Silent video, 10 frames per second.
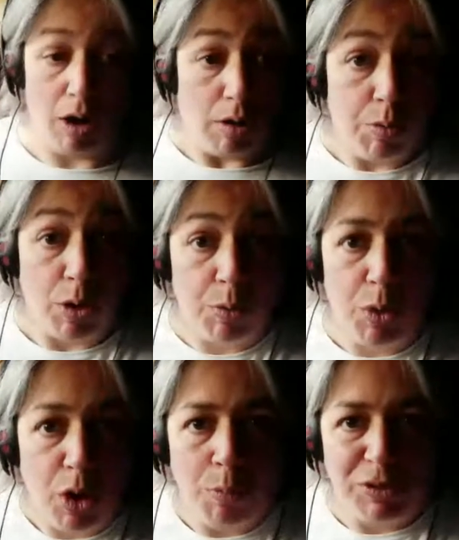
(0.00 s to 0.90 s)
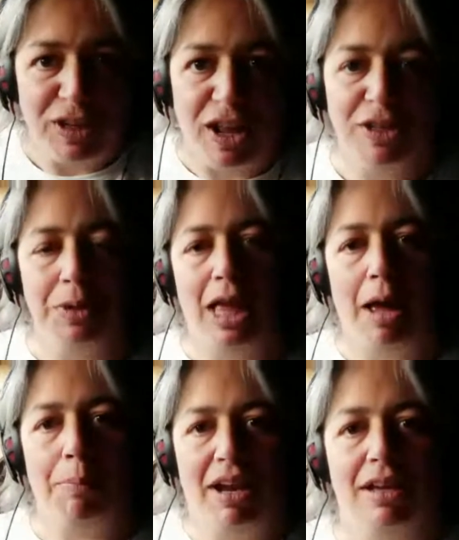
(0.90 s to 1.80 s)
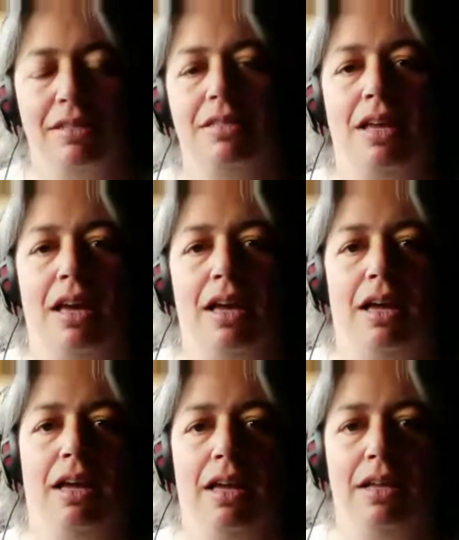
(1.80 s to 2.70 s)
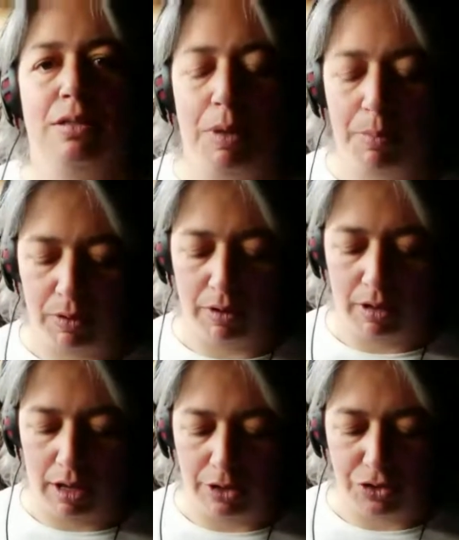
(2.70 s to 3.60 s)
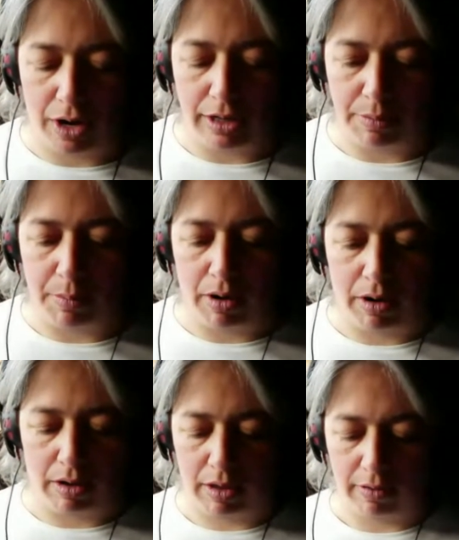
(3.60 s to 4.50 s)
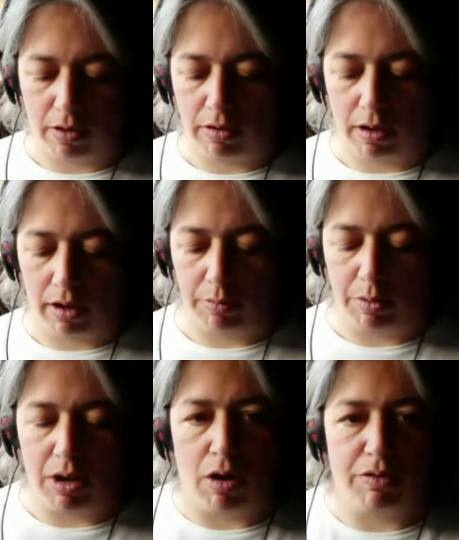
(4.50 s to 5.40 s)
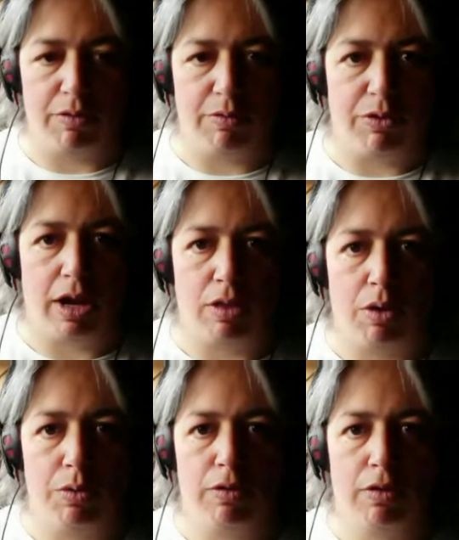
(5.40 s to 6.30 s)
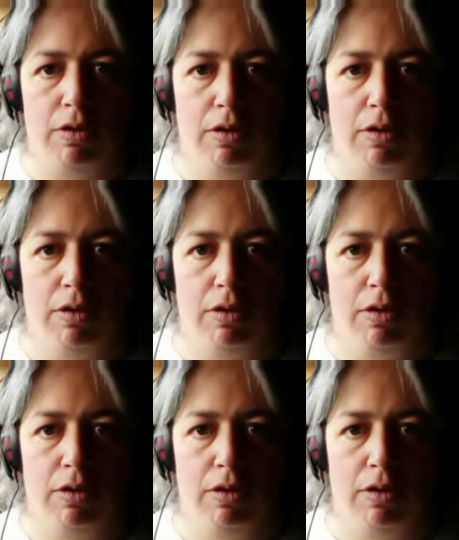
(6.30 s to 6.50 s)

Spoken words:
We're hopefully not doing that, but as people trying to market things online, we often forget those